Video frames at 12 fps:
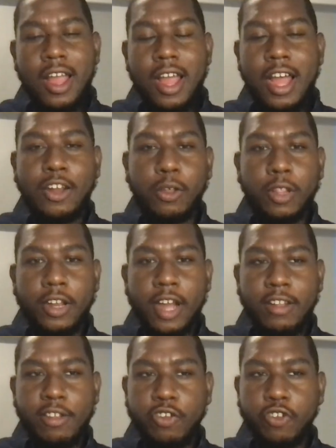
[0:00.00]
I know the
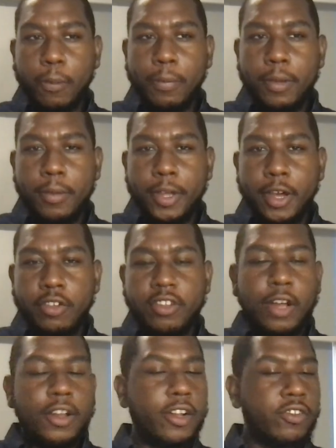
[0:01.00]
non-surgical BBLs
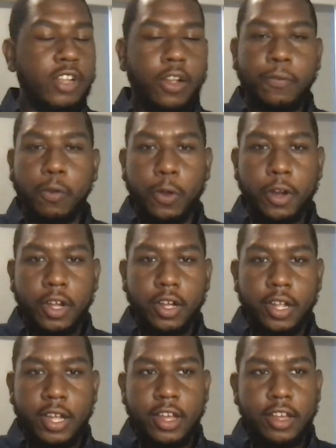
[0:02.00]
down here in South Florida
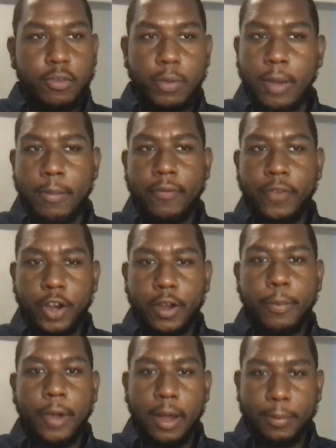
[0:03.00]
is becoming very
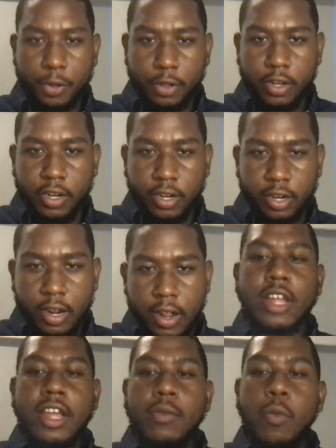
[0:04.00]
popular.
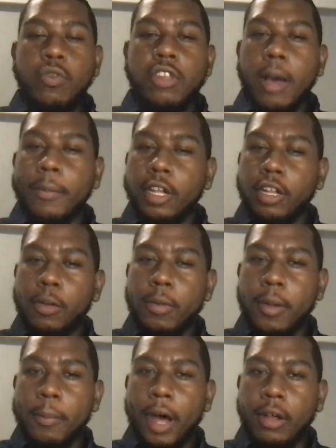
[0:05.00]
Tell me a little bit
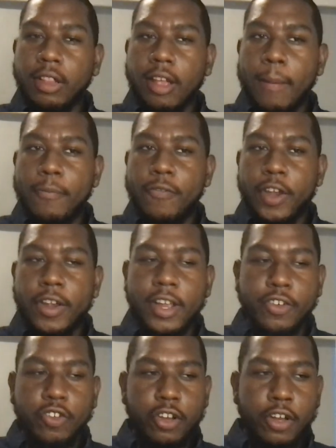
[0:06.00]
about that. I'm very
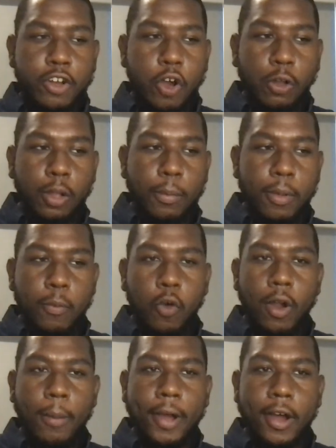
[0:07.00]
interested to know a little bit
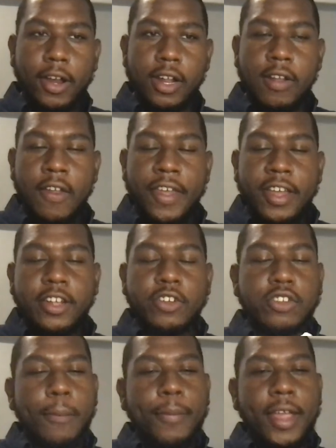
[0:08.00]
more about it. There's
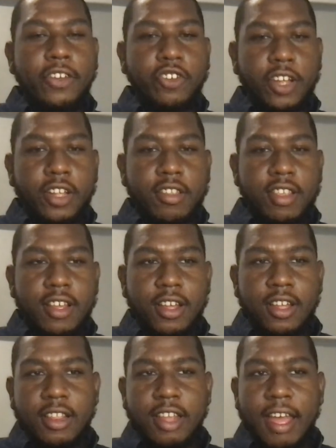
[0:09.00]
some patients
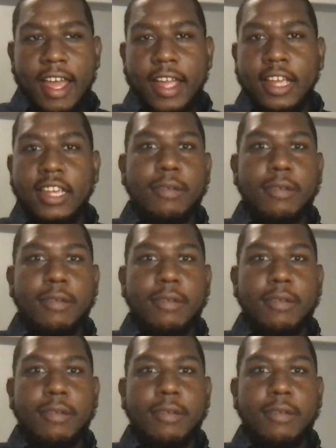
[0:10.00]
that